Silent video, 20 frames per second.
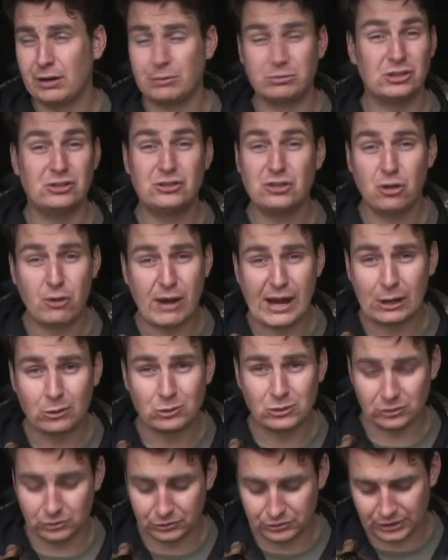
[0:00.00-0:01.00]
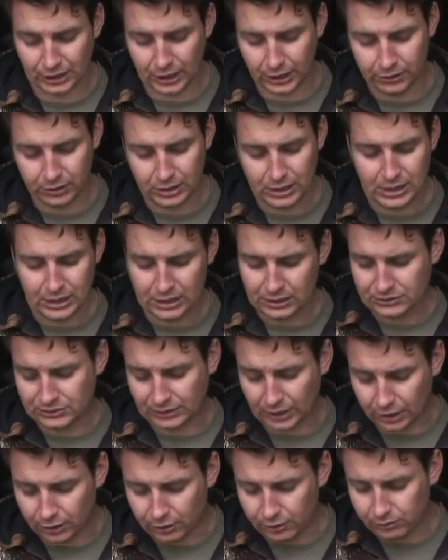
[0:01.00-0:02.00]
up to two hours or so.
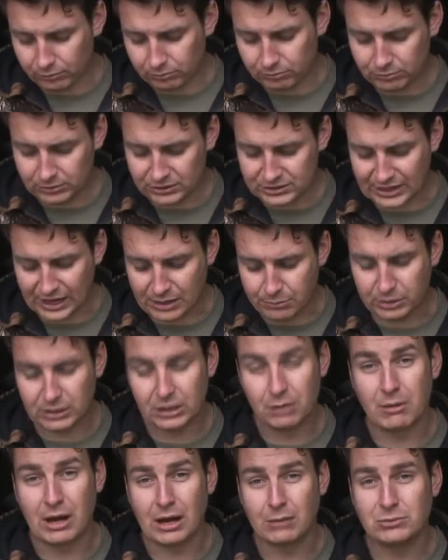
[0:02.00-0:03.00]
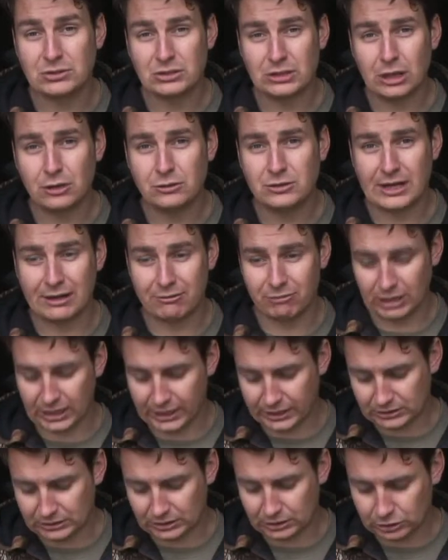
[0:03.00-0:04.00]
So taping them up slows that
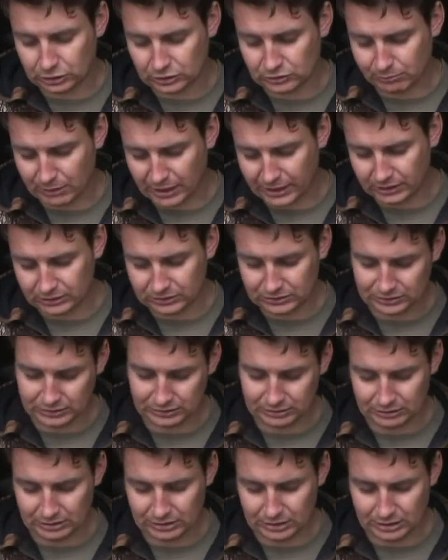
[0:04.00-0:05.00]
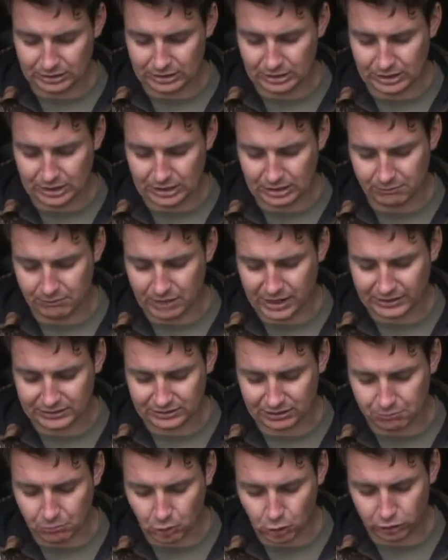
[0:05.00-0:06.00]
release and just makes makes
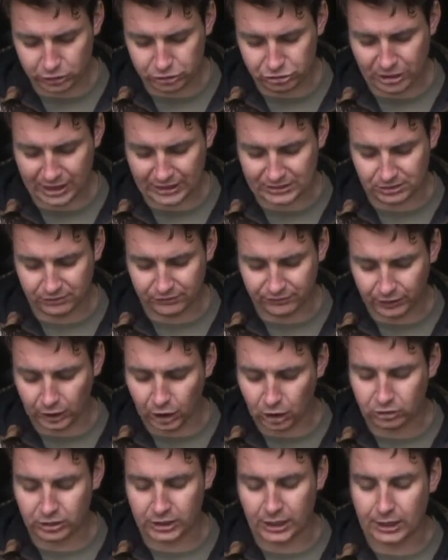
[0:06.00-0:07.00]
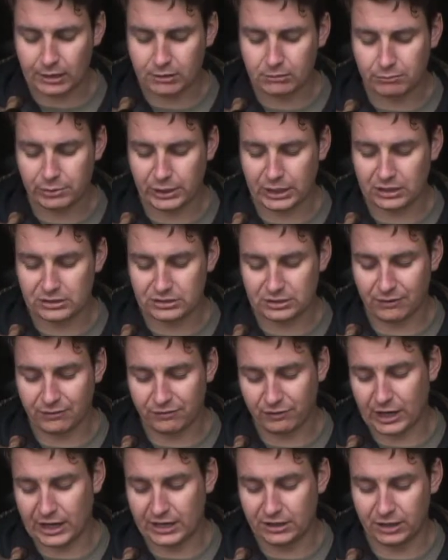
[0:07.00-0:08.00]
it more attractive for longer because I
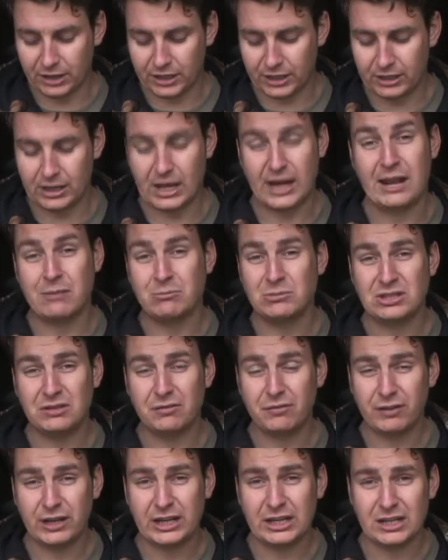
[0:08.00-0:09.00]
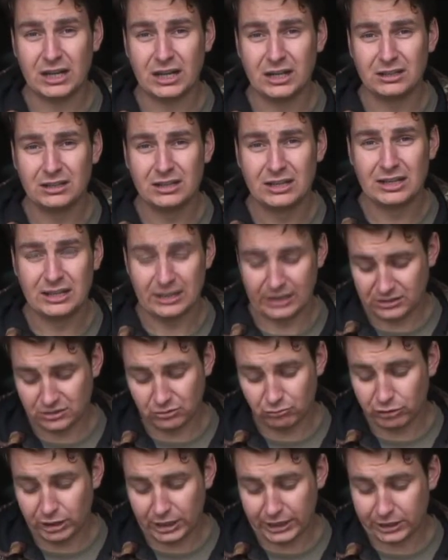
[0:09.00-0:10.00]
find that an, empty feeder
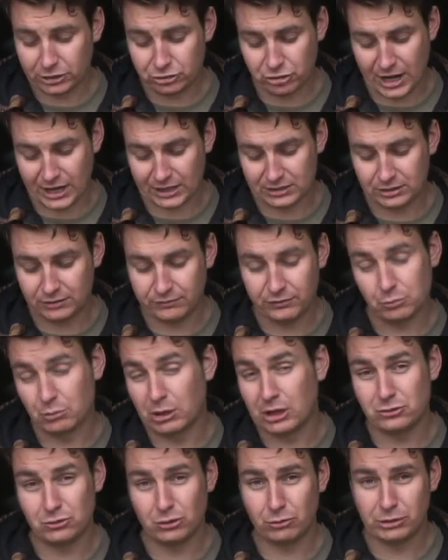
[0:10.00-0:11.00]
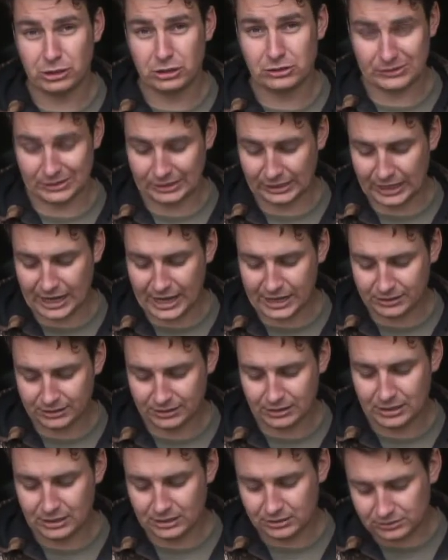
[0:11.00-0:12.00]
isn't really attractive. You might as well be using a lead.
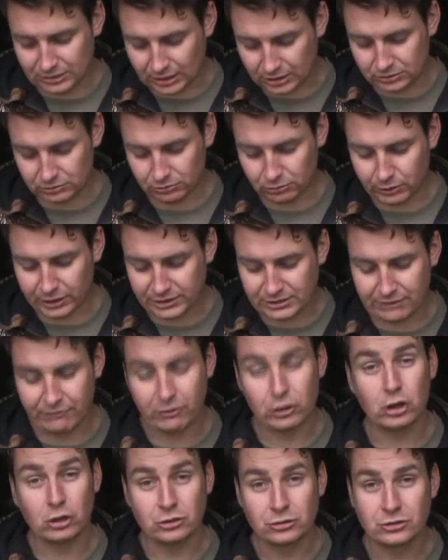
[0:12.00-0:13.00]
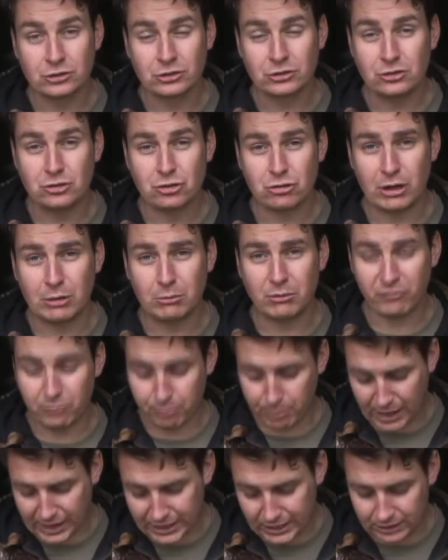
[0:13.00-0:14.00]
So to always have a constant stream of
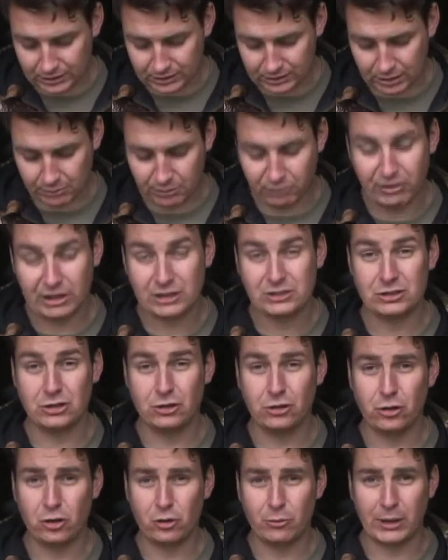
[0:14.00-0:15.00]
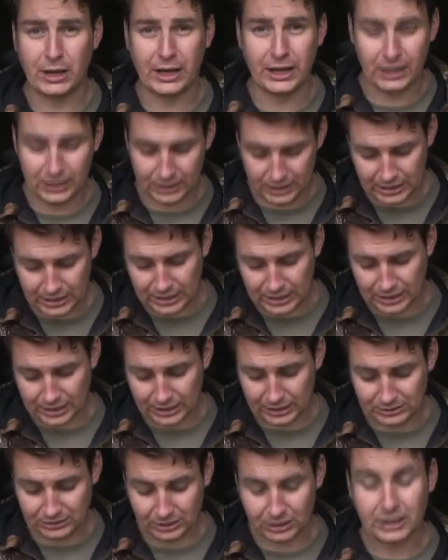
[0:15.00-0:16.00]
bait coming around to your hook bait
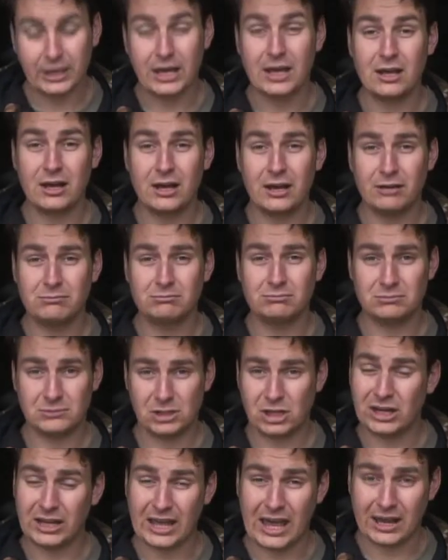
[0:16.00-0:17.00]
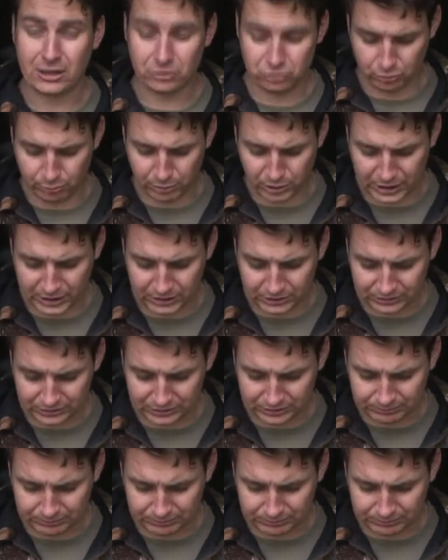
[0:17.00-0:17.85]
is going to get um, going to get extra bites.